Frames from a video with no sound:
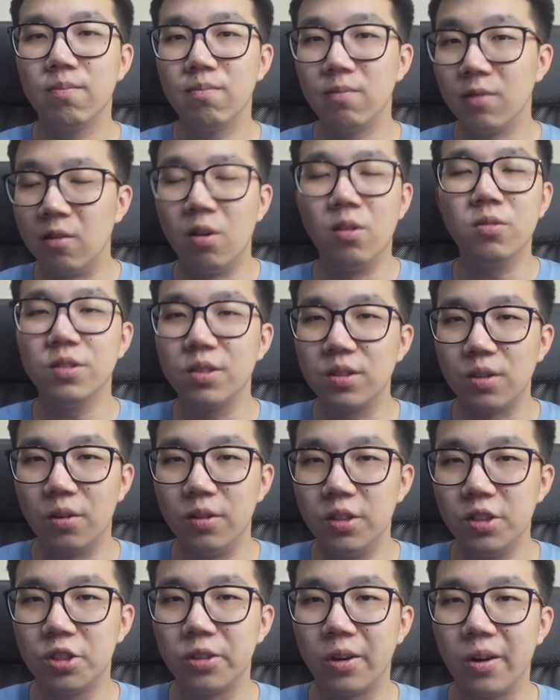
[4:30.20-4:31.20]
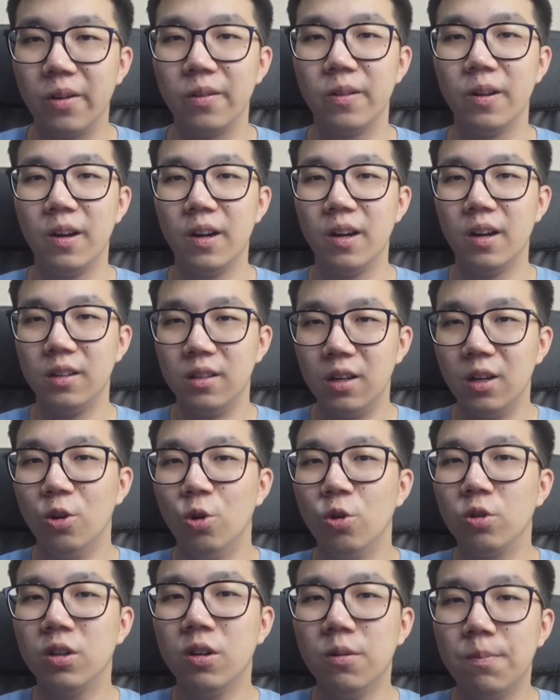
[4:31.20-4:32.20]
Long story short, the
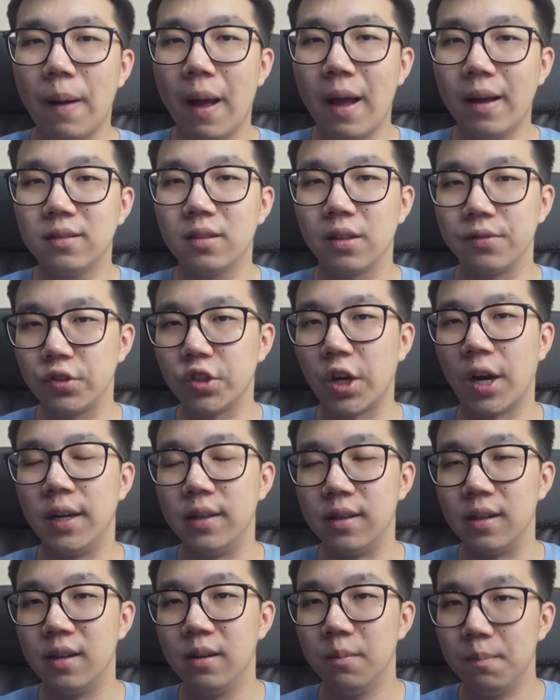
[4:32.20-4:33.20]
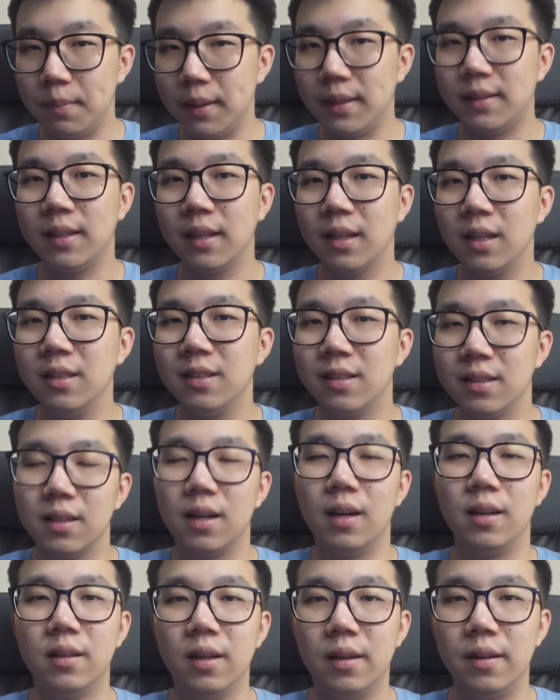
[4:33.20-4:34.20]
local banks of China basically
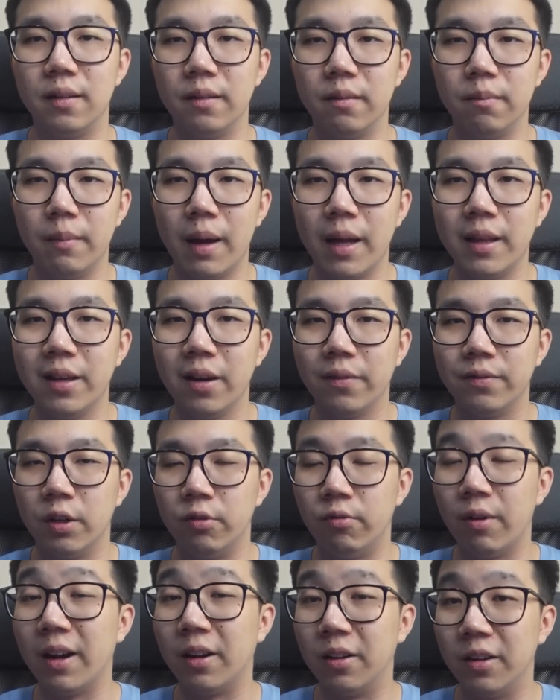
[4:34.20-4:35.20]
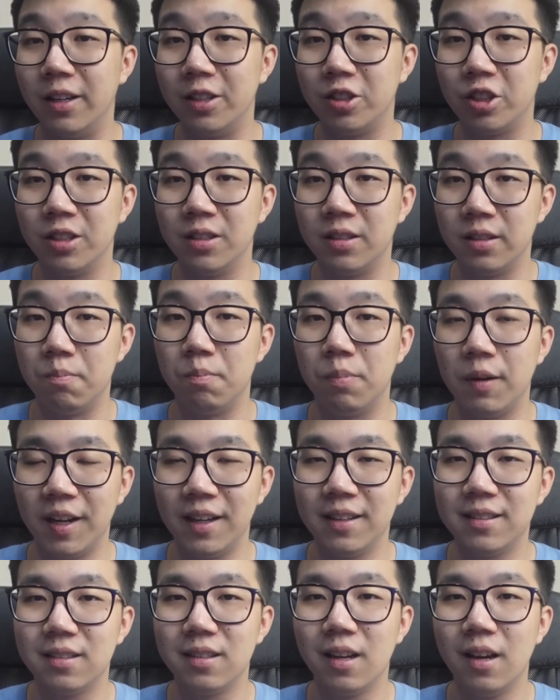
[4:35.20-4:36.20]
skirted many of the regulations in
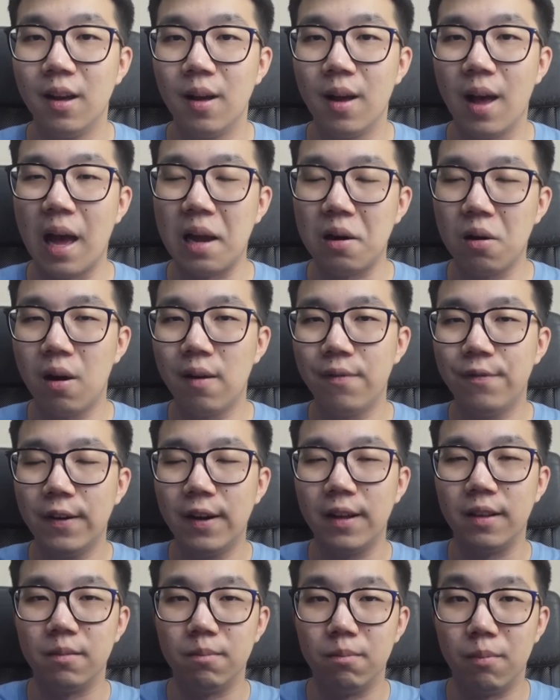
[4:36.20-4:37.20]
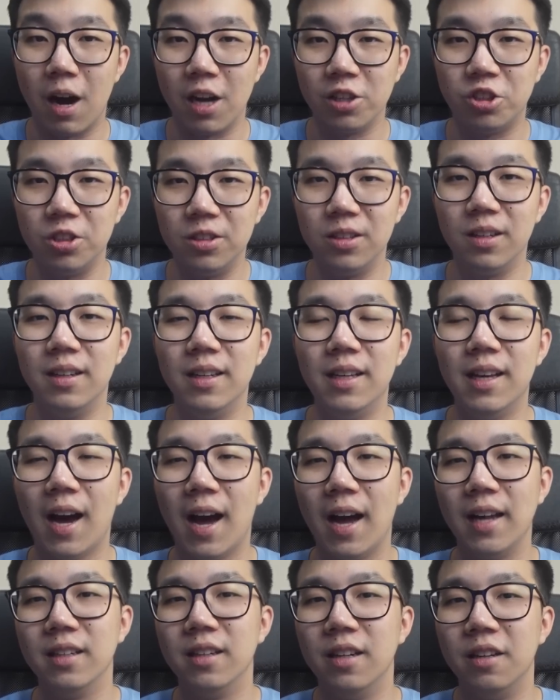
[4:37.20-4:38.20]
place and offered marginally
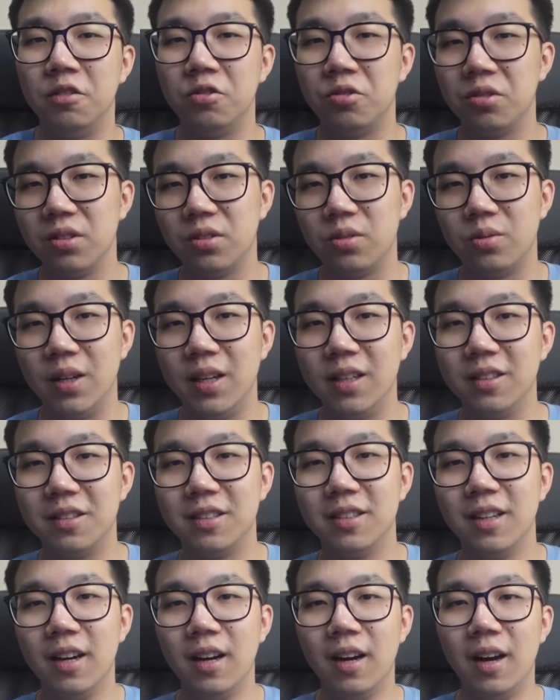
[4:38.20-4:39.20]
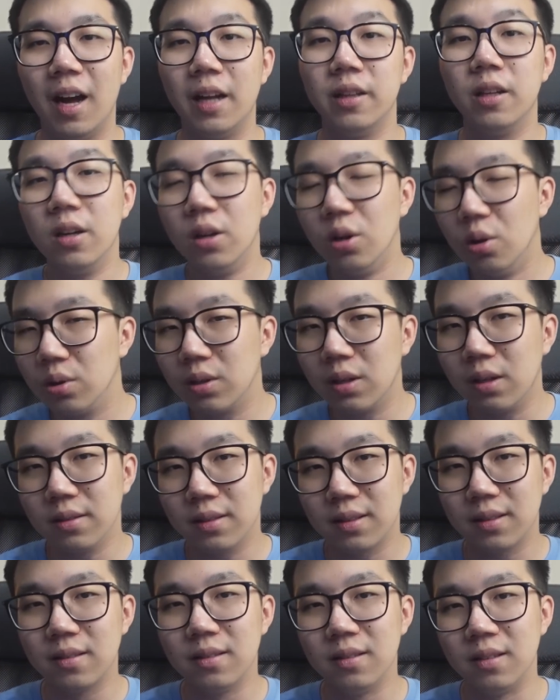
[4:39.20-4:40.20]
higher interest rates, and the
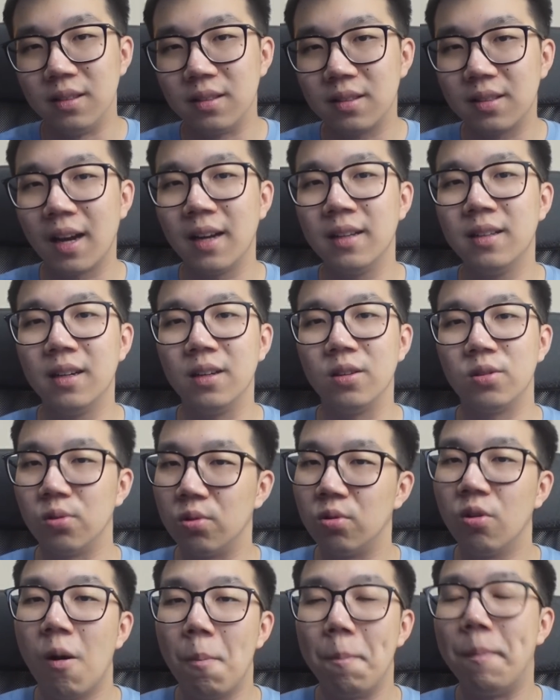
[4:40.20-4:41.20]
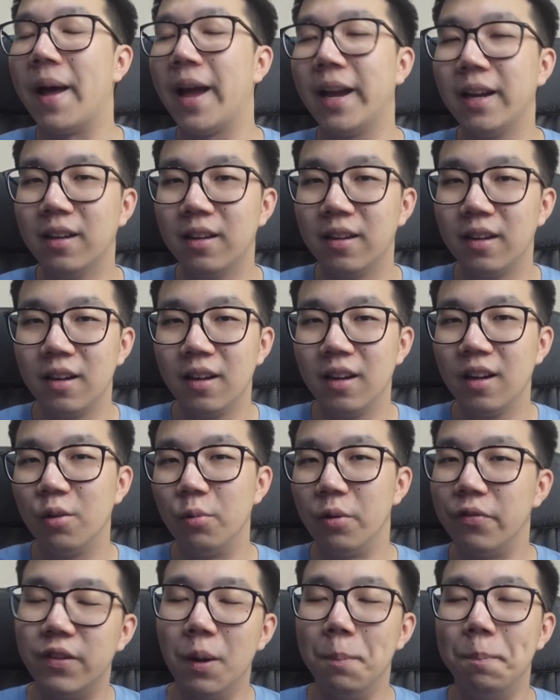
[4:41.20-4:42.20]
locals decided to not bank
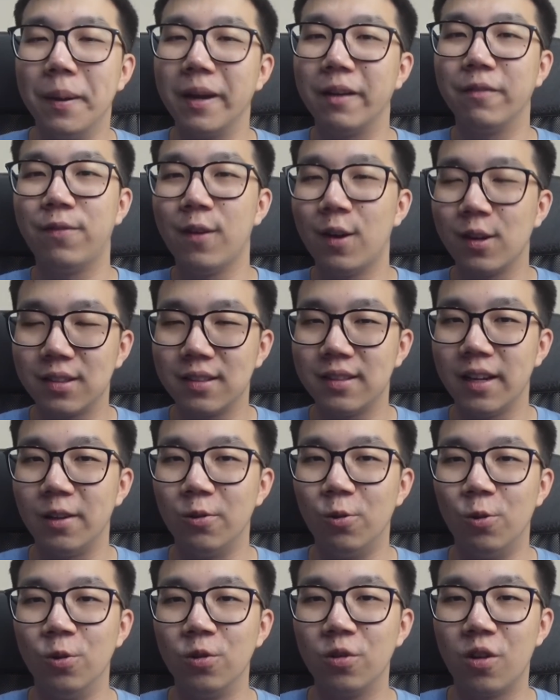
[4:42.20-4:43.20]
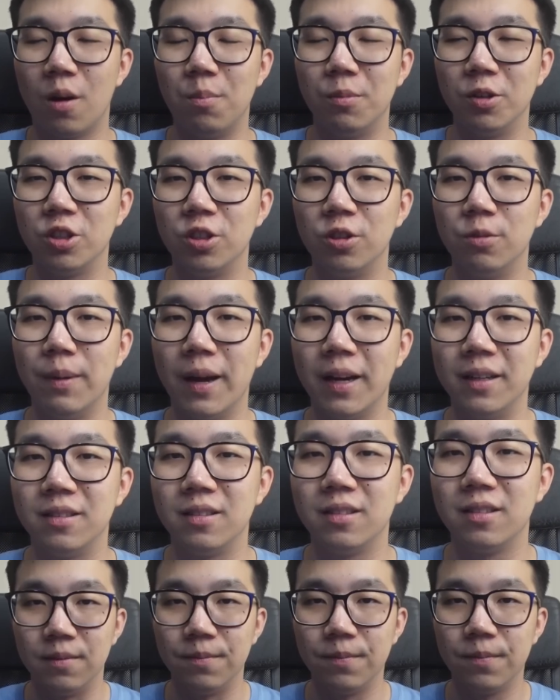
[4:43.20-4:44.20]
with the big 4 state-owned commercial banks,